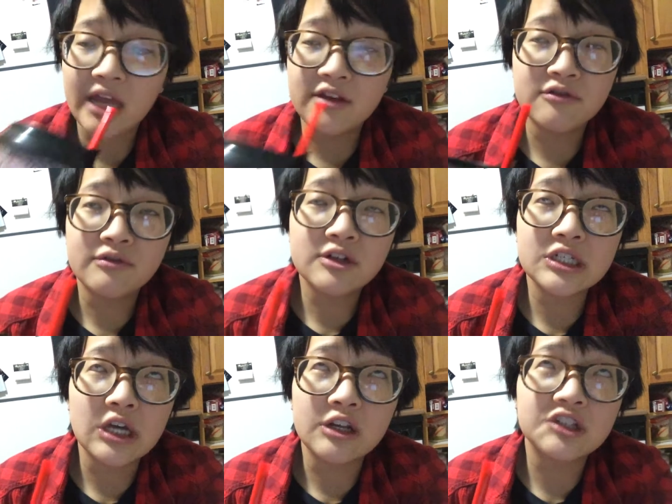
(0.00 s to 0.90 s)

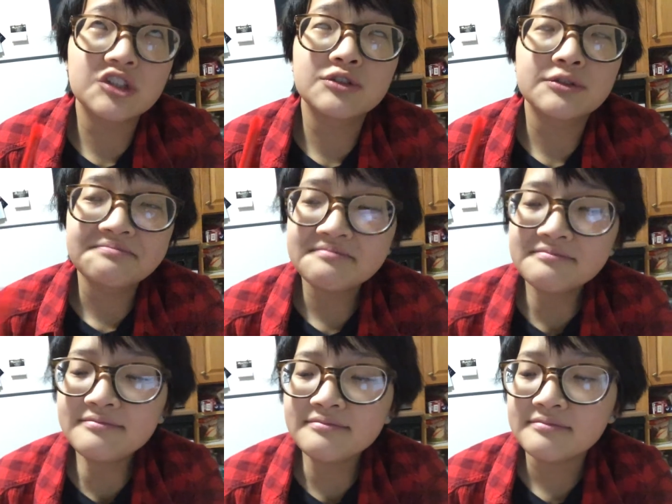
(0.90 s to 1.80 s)
University auditions.
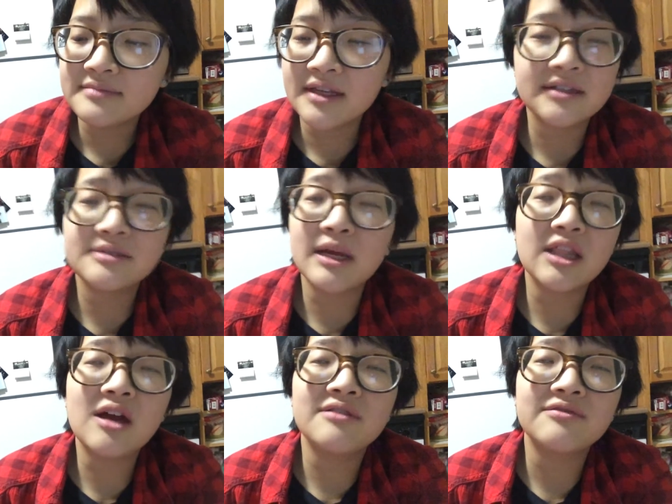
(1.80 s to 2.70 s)
That is my
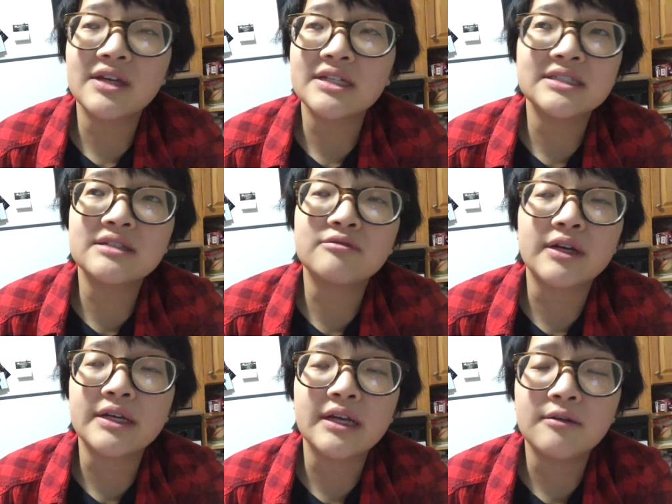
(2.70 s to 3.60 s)
life. That is it
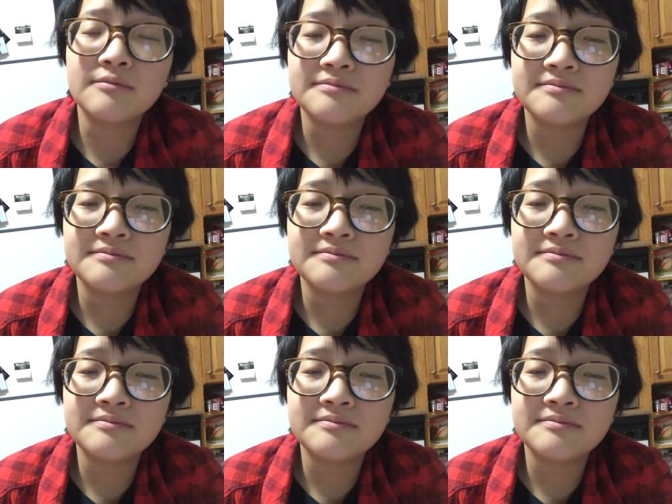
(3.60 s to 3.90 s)
right now.